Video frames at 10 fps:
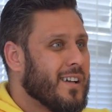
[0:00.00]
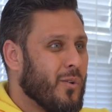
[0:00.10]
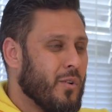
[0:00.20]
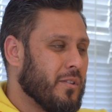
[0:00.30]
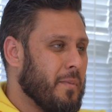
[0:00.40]

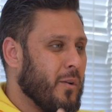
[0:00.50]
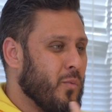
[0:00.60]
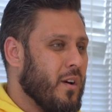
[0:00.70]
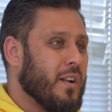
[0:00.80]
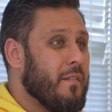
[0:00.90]
was about
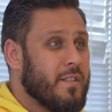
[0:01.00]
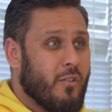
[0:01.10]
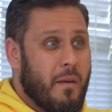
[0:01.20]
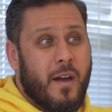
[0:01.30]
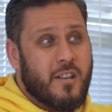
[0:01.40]
one, having the
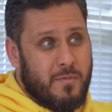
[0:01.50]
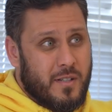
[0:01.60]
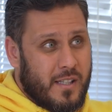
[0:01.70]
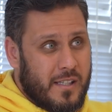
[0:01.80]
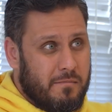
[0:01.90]
right
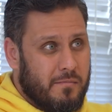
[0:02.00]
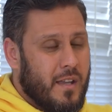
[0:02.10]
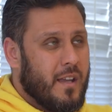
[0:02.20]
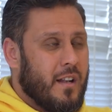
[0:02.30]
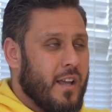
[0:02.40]
management team,
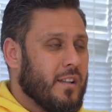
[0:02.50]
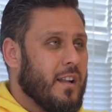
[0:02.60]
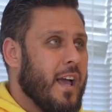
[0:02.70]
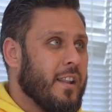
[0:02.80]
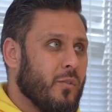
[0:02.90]

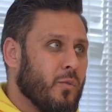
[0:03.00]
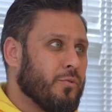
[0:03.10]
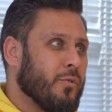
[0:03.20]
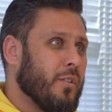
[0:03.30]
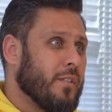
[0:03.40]
and
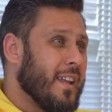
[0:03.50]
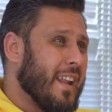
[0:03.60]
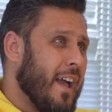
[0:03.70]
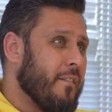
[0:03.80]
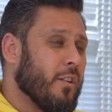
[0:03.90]
also then
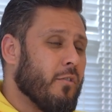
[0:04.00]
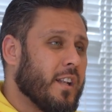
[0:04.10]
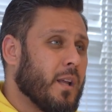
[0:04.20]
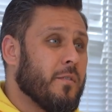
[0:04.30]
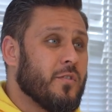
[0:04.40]
having the
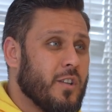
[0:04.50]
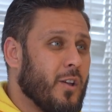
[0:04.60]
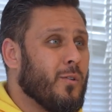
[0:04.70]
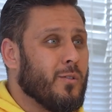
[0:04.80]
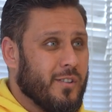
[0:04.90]
right type of
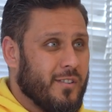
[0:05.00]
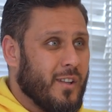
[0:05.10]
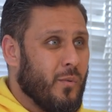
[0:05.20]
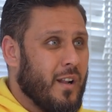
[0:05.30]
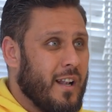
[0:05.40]
shareholders
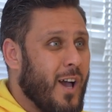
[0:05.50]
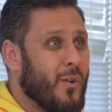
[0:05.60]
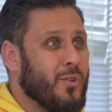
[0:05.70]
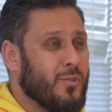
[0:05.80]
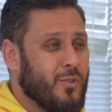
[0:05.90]
that would allow
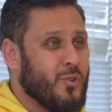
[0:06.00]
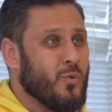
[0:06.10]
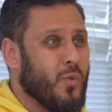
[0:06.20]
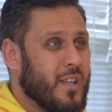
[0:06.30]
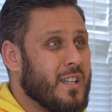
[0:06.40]
you to do
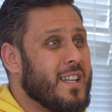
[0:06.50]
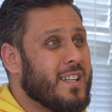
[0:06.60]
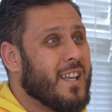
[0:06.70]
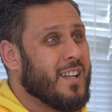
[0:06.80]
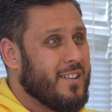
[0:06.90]
what you need
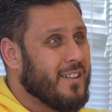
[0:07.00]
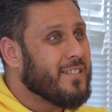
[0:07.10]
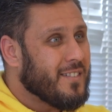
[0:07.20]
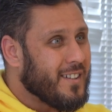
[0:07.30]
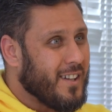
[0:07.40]
to get done
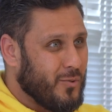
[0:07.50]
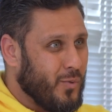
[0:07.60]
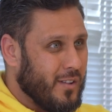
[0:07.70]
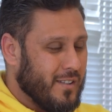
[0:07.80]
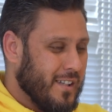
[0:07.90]
as
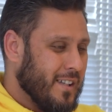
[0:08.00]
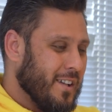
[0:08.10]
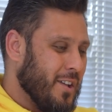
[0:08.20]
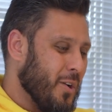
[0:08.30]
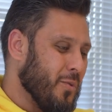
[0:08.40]
well.
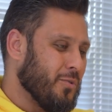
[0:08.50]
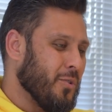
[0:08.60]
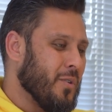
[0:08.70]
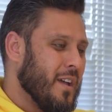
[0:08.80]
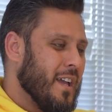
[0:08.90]

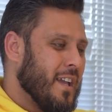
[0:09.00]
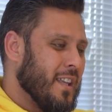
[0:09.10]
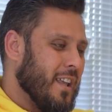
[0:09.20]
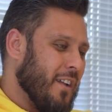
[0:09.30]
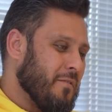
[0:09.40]
So
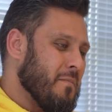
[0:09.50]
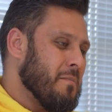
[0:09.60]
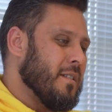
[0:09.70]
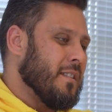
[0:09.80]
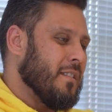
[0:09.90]
if
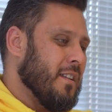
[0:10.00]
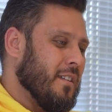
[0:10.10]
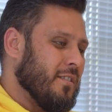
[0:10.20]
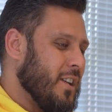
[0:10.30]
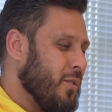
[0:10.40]
remember,
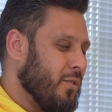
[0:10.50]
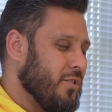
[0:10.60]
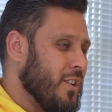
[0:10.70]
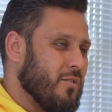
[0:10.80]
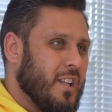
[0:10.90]
the
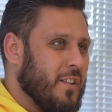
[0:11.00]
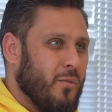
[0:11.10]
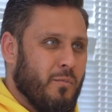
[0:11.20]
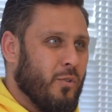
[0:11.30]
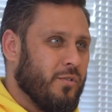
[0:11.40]
shareholders generally
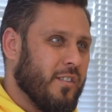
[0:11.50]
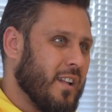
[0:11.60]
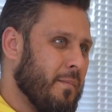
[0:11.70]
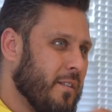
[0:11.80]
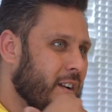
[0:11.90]
for most
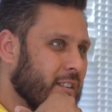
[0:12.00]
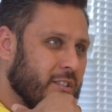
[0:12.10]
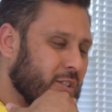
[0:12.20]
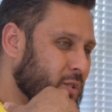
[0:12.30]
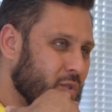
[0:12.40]
Islamic finance
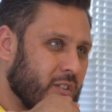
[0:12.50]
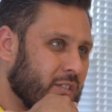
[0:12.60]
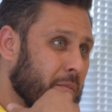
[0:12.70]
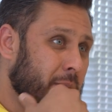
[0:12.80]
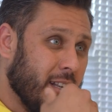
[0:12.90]
institutions
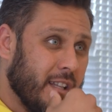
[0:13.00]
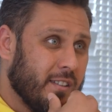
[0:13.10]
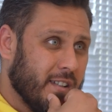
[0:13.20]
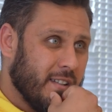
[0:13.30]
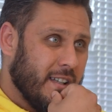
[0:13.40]
are Middle
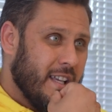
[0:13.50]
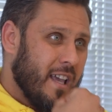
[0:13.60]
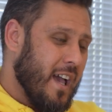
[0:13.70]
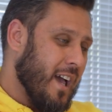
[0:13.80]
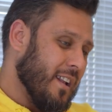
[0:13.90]
Eastern,
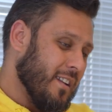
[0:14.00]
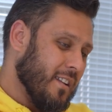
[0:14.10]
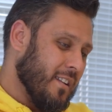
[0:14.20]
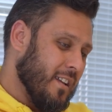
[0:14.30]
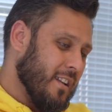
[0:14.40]
and
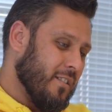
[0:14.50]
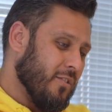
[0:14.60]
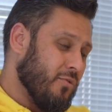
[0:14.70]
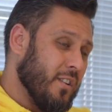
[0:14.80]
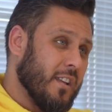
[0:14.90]
the
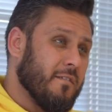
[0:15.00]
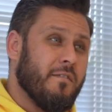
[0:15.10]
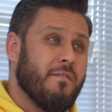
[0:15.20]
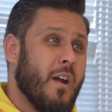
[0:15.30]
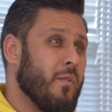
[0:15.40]
industry there is
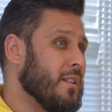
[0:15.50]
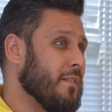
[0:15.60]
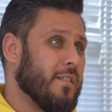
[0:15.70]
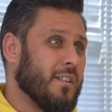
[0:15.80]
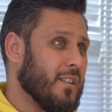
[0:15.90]
very
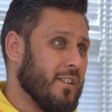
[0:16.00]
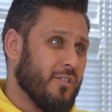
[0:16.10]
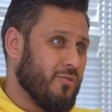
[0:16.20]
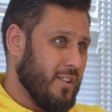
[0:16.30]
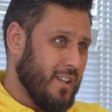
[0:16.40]
different to the
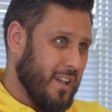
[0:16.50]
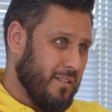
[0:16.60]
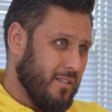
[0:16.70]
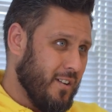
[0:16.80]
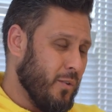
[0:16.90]
industry here,
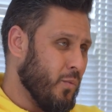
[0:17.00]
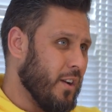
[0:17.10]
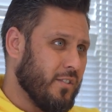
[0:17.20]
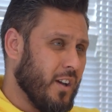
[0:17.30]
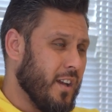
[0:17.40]
right? One
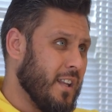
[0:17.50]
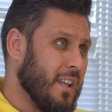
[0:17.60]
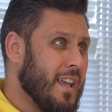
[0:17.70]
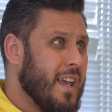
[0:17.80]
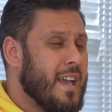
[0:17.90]
is
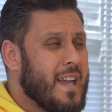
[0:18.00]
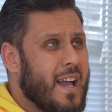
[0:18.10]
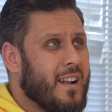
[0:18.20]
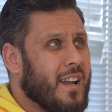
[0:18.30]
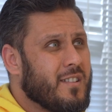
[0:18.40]
tiny
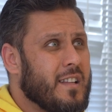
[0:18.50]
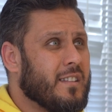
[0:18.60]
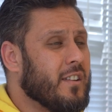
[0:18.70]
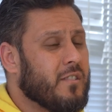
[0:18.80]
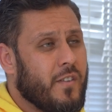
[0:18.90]
and actually it's
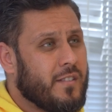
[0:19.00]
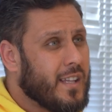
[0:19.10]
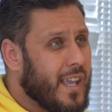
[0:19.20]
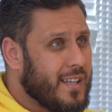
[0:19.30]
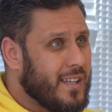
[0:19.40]
less
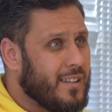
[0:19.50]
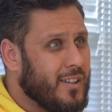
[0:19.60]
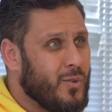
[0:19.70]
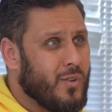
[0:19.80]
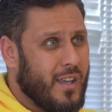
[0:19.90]
sophisticated in
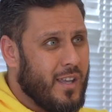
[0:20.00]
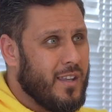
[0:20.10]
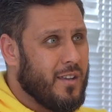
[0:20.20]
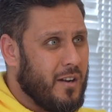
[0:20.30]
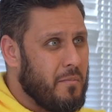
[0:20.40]
the
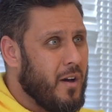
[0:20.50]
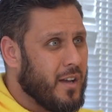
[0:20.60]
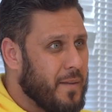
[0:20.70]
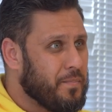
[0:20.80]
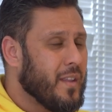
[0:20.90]
UK kind of
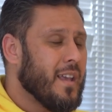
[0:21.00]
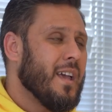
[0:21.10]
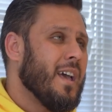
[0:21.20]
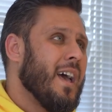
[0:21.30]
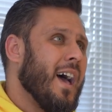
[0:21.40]
market,
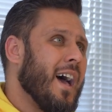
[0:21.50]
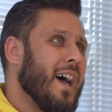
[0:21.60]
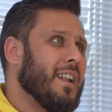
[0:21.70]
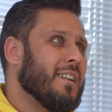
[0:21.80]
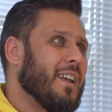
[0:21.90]

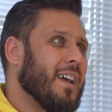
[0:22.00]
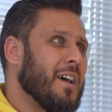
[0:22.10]
and